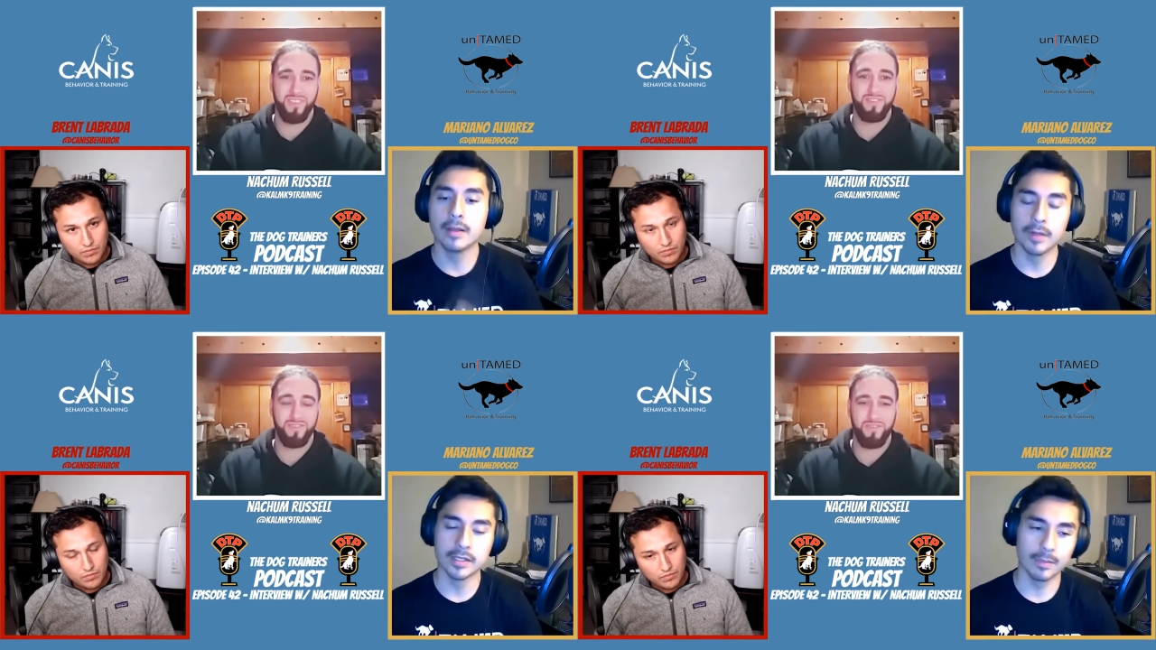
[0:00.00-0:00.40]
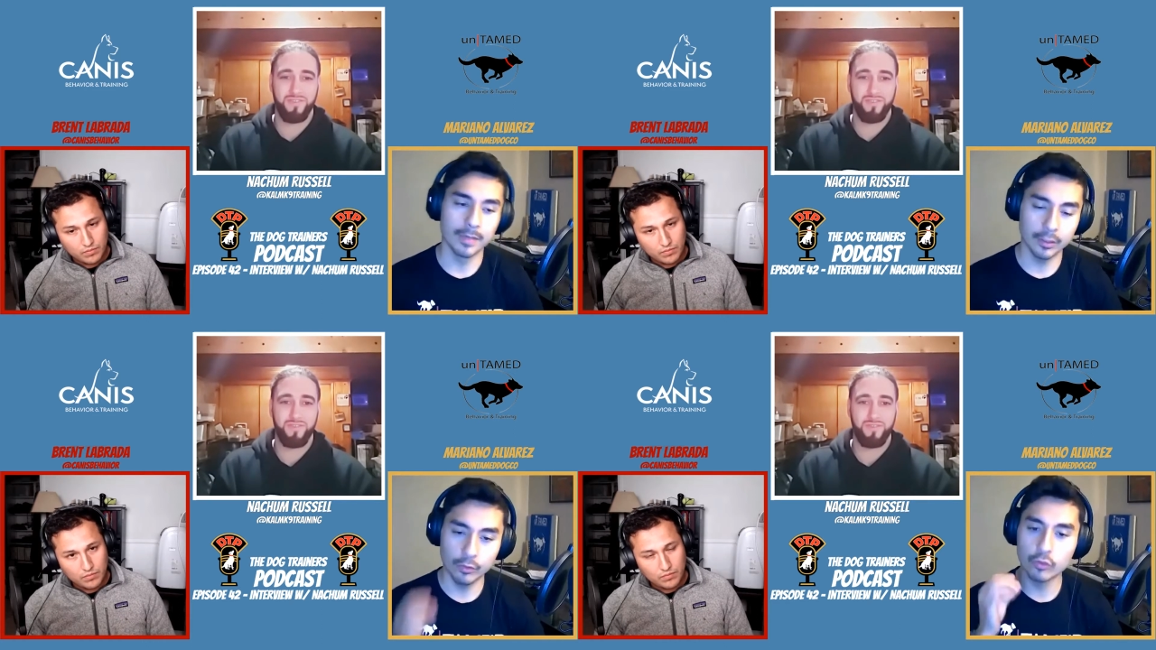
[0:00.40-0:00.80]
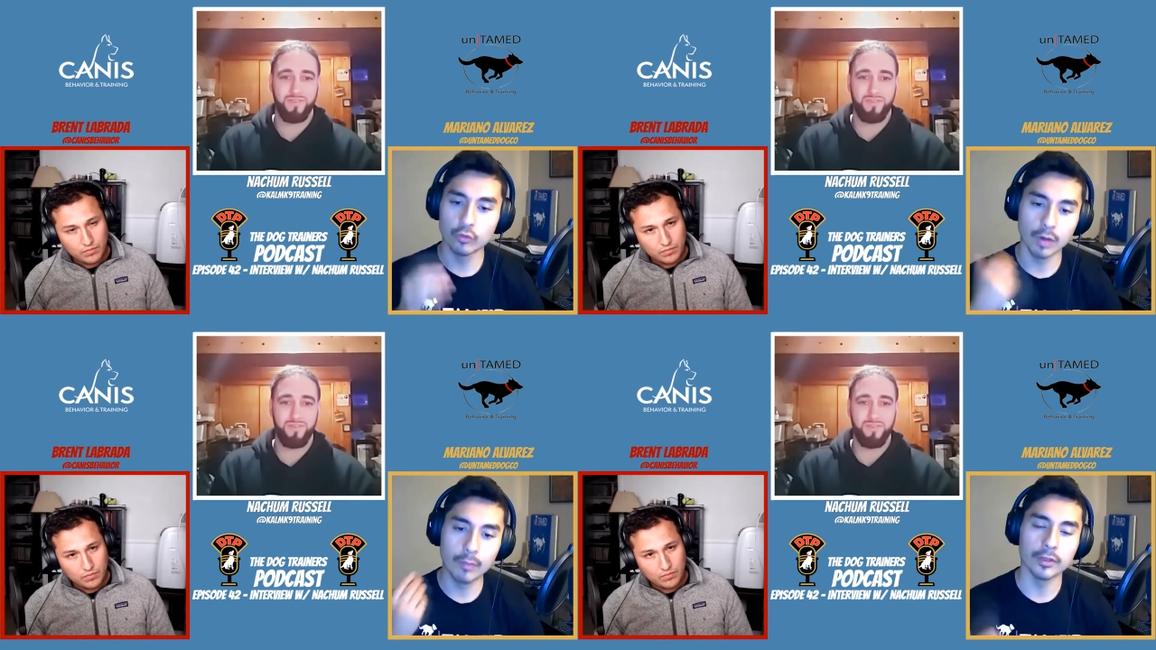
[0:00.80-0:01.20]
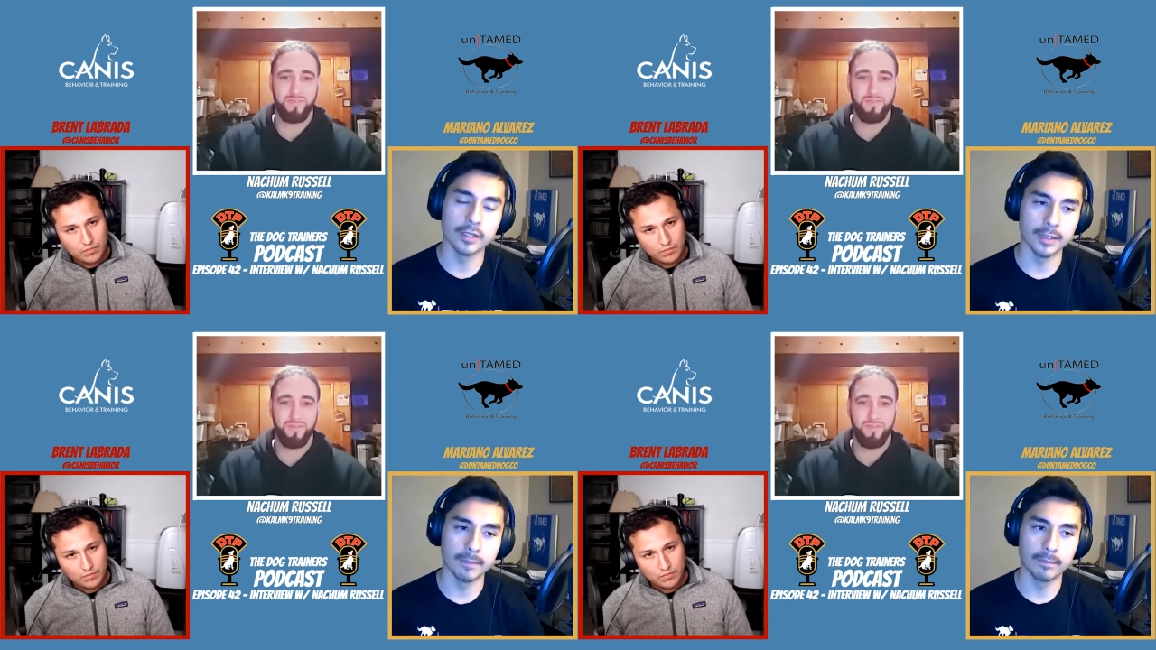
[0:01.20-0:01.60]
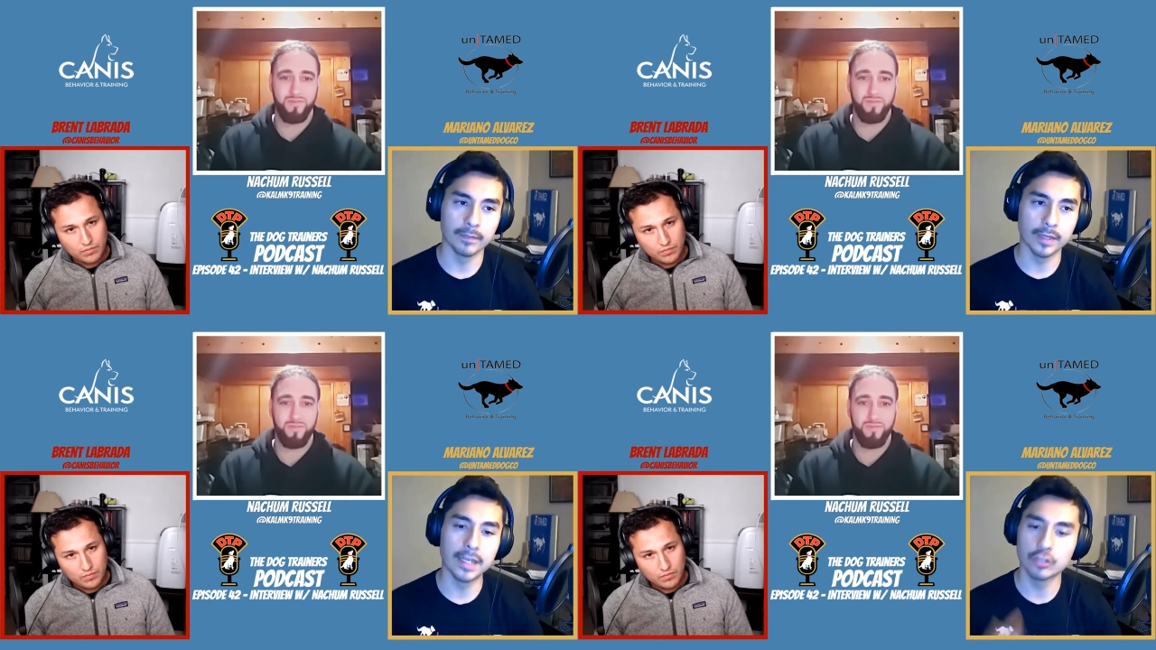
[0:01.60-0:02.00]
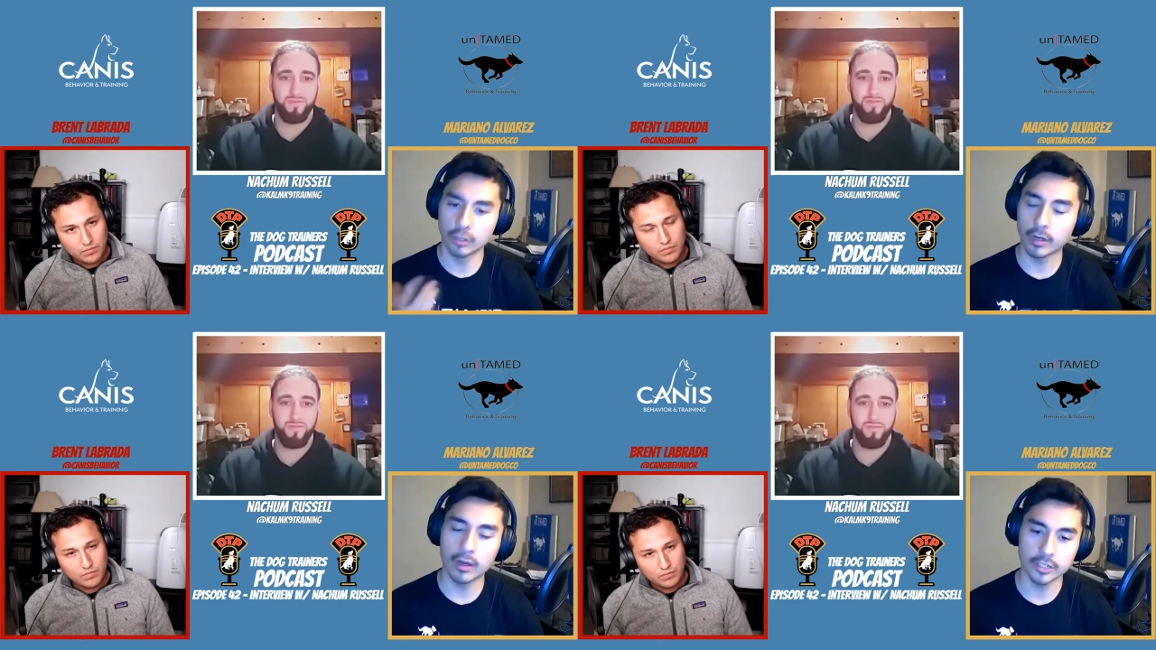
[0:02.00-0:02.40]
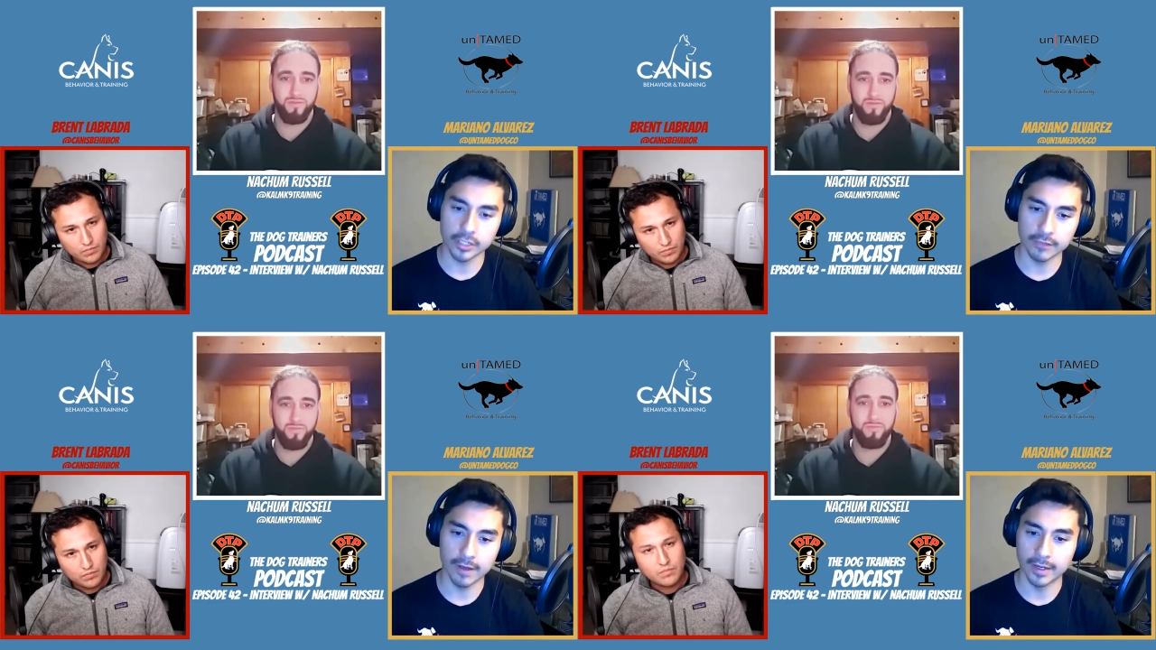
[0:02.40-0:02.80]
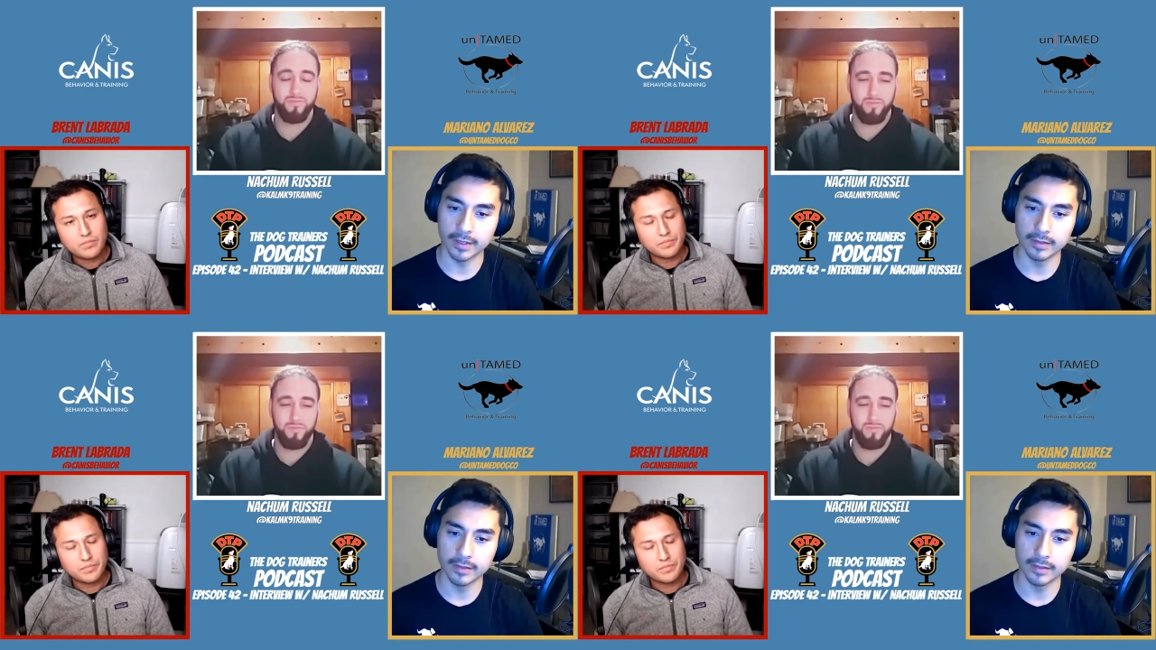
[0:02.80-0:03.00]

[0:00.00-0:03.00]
Speaker 1: But somebody who grew up with it, they took it on just fine.